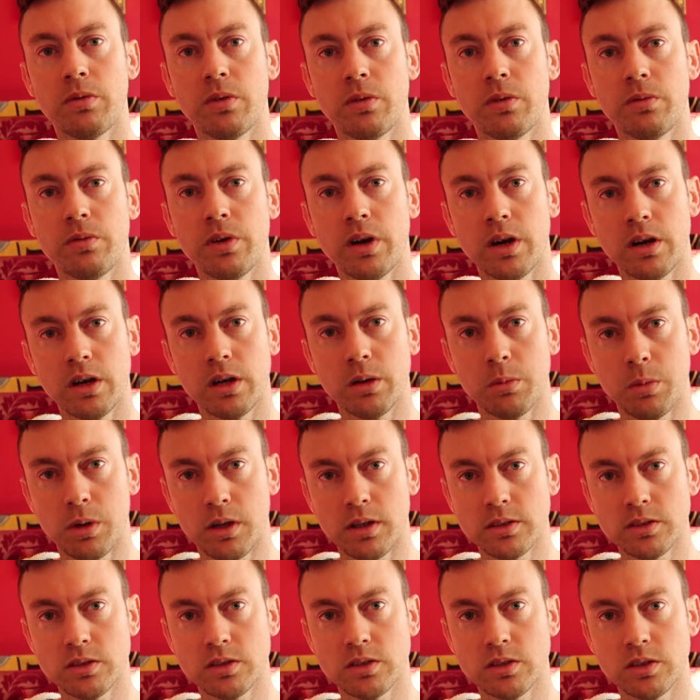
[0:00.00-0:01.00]
the
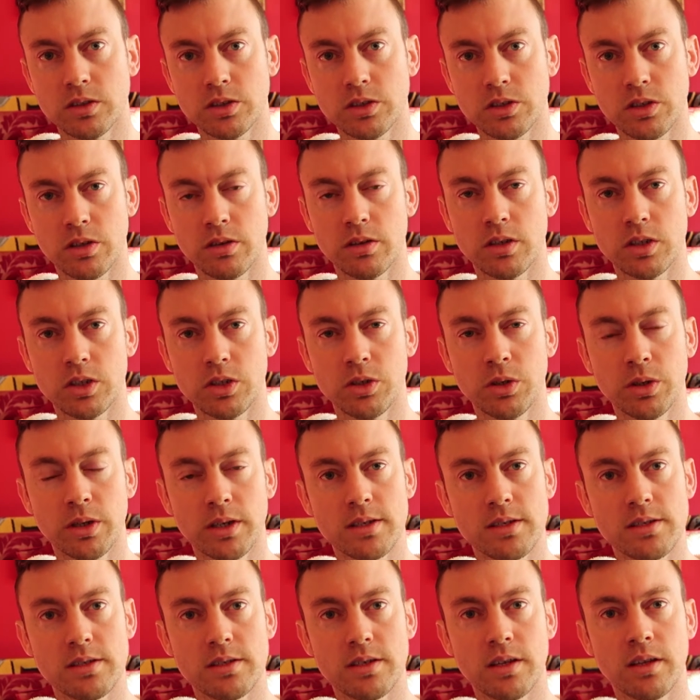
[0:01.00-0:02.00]
variables so that you
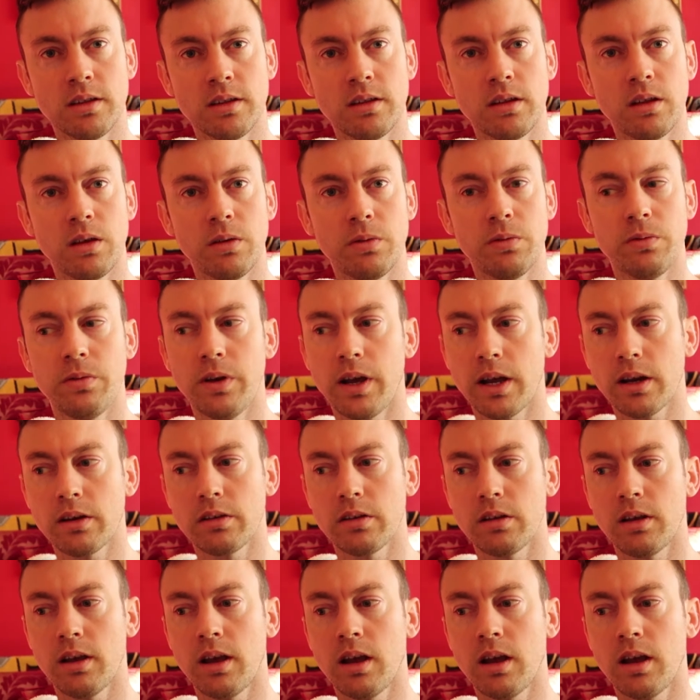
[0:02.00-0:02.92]
can see the effect.